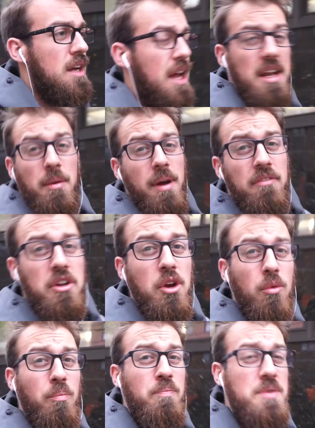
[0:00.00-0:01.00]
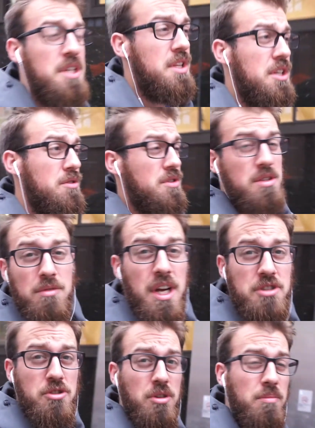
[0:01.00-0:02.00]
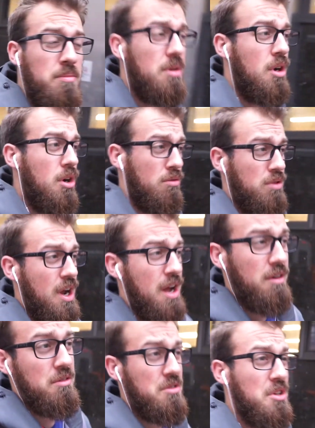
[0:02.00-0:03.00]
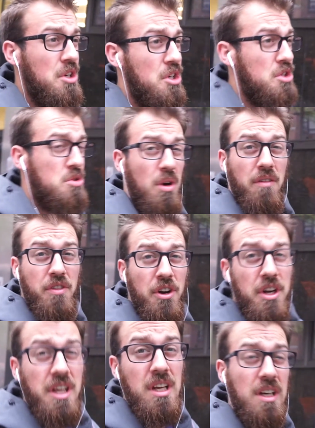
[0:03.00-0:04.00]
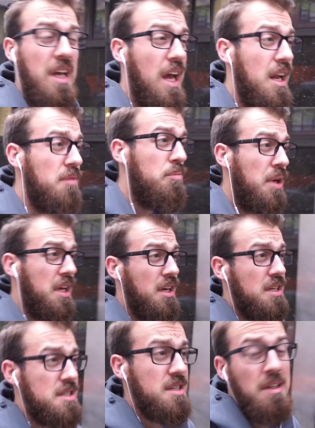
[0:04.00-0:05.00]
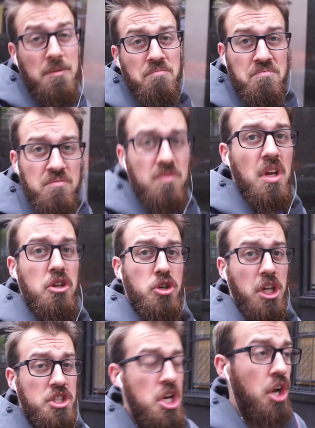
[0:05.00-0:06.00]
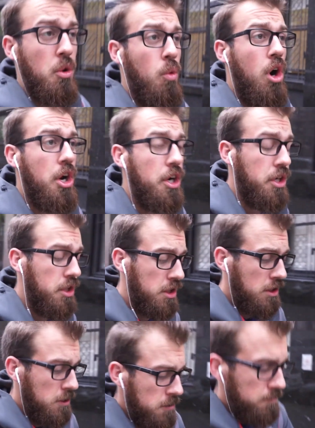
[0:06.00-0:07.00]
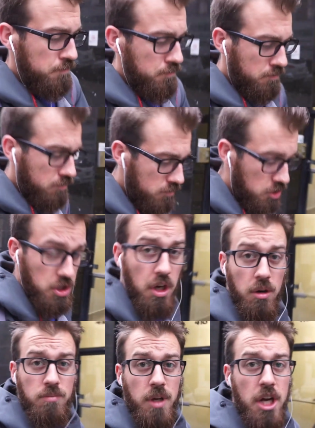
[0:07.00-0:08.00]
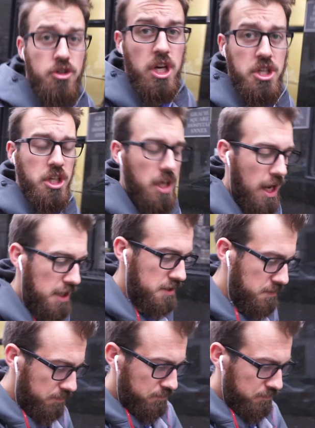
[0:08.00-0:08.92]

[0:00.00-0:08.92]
end up having to go to use the restroom around 12:30 again because I drink a ton of water, so hydration gains.